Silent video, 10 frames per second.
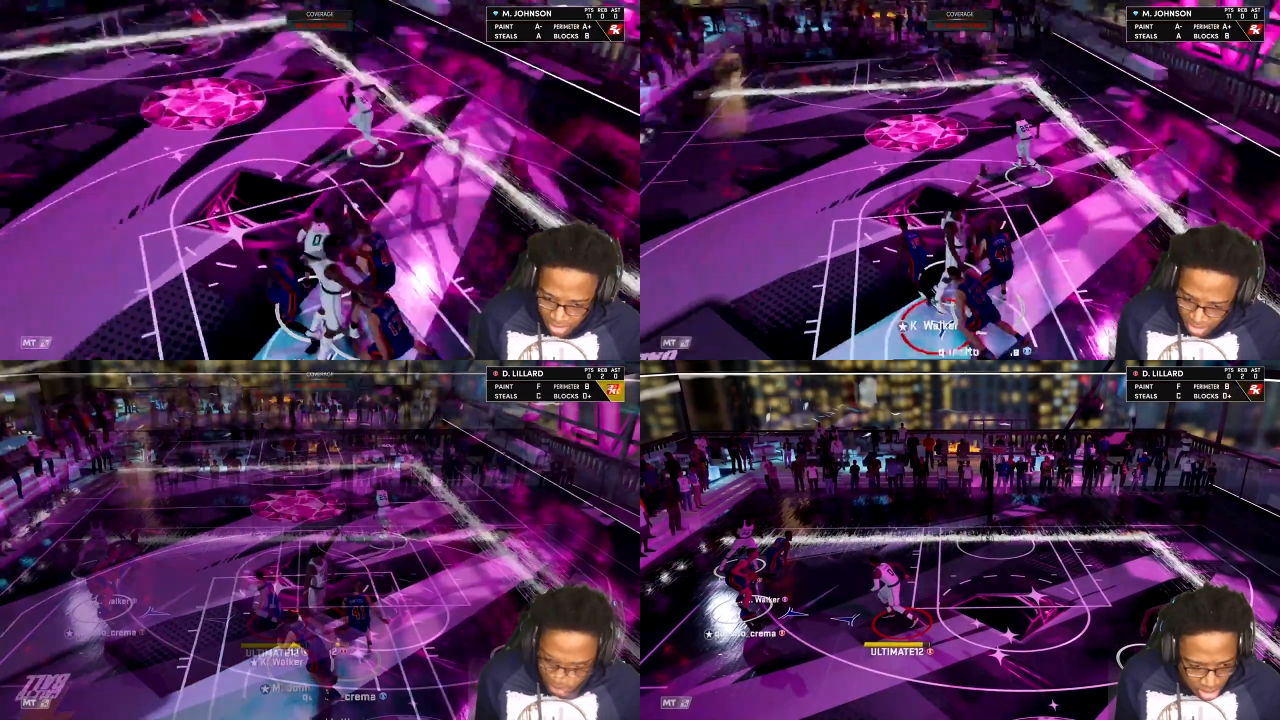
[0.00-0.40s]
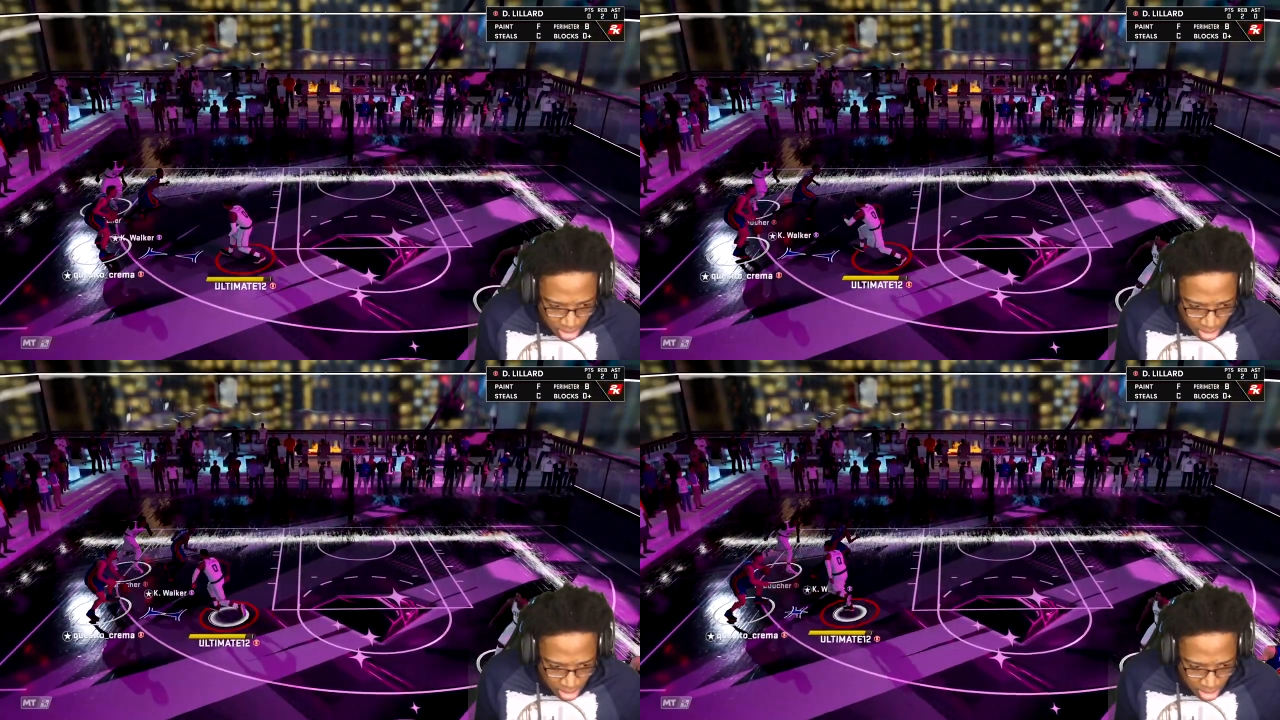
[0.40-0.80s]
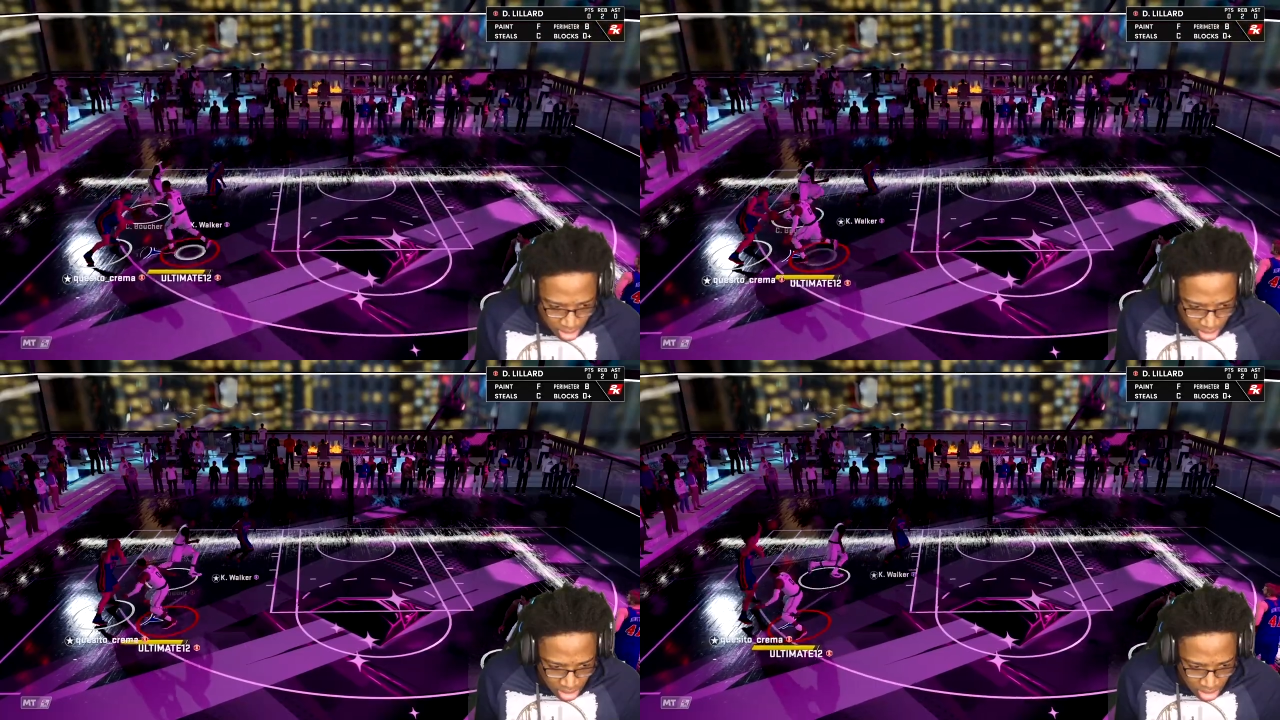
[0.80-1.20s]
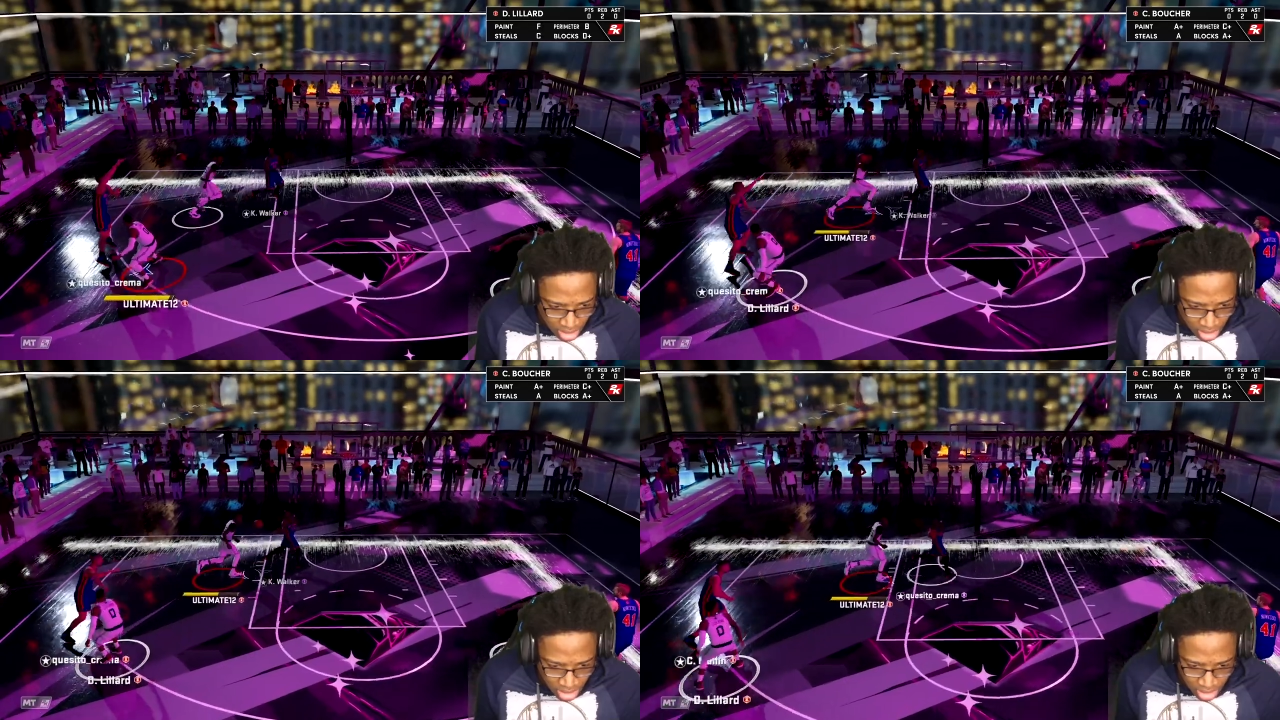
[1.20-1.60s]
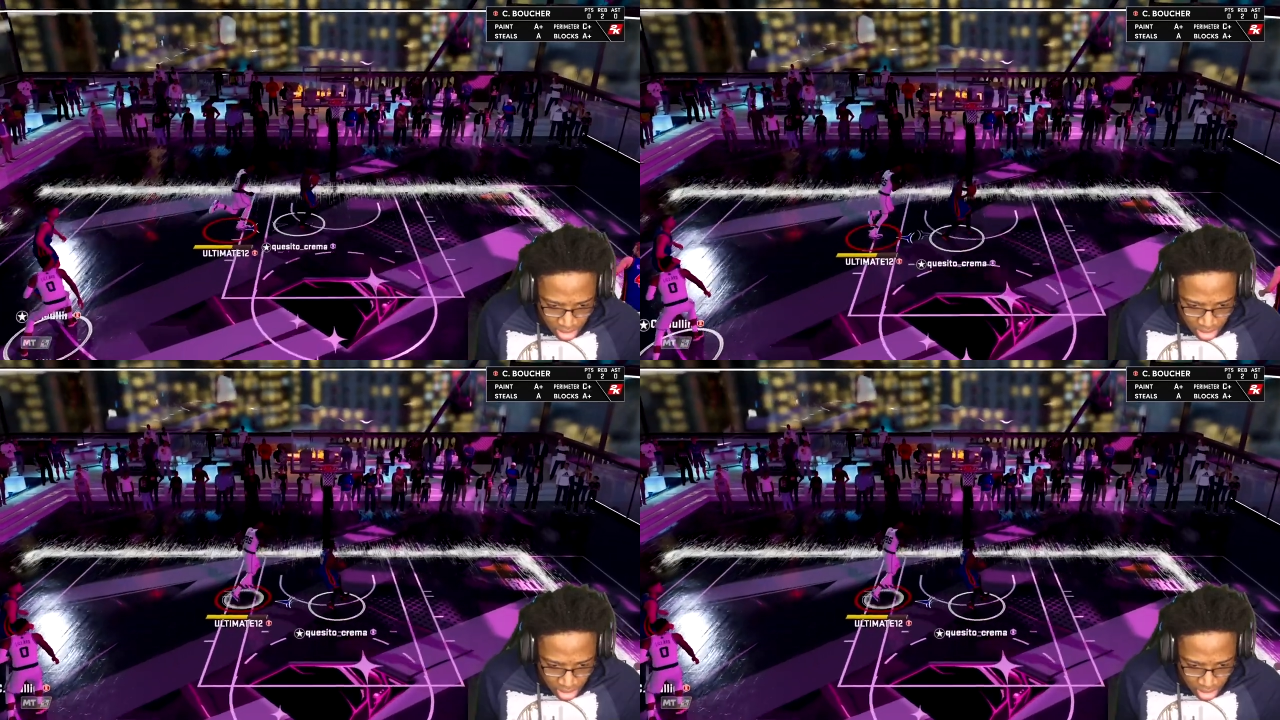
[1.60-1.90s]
[no speech]